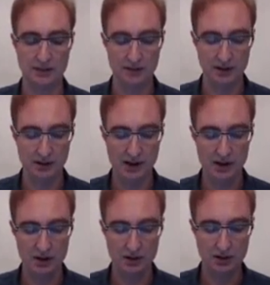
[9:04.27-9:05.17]
that
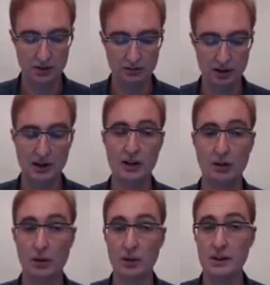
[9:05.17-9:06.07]
variation, so if you get there
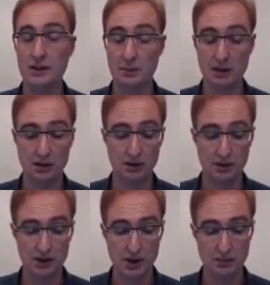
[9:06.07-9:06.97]
early, you spend a
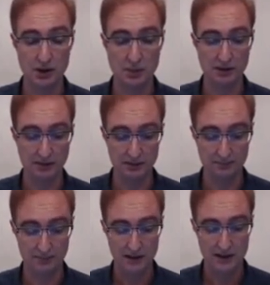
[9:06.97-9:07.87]
longer time in the buffer.
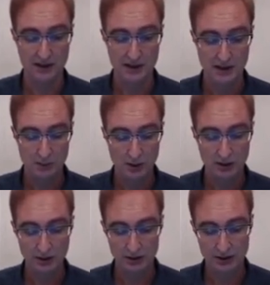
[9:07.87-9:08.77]
We
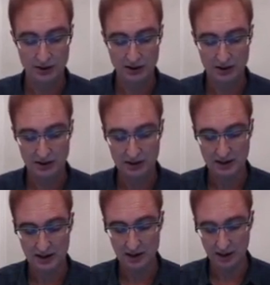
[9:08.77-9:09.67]
can also see there's a
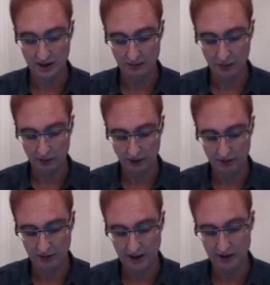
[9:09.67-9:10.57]
deadline. If you
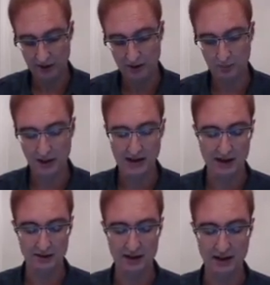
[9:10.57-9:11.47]
arrive later than the
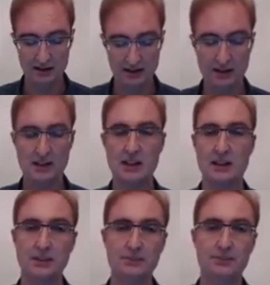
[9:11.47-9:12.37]
playout date, that's
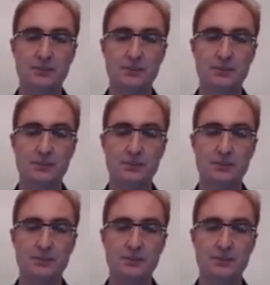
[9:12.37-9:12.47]
here,